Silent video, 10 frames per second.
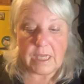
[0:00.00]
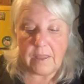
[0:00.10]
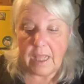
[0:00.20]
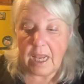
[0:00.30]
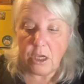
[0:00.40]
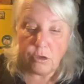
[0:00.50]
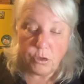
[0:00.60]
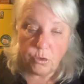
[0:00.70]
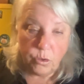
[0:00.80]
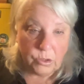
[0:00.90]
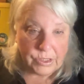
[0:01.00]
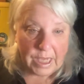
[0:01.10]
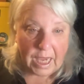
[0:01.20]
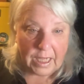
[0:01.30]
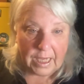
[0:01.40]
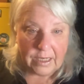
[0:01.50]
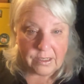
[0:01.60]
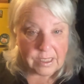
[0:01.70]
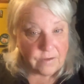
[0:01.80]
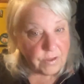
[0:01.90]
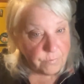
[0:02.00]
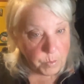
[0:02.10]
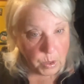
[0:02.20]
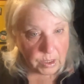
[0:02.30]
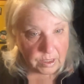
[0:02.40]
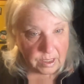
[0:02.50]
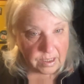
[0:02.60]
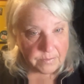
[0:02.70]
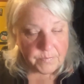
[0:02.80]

And then you do Google Satellite and you see if they have a parking lot.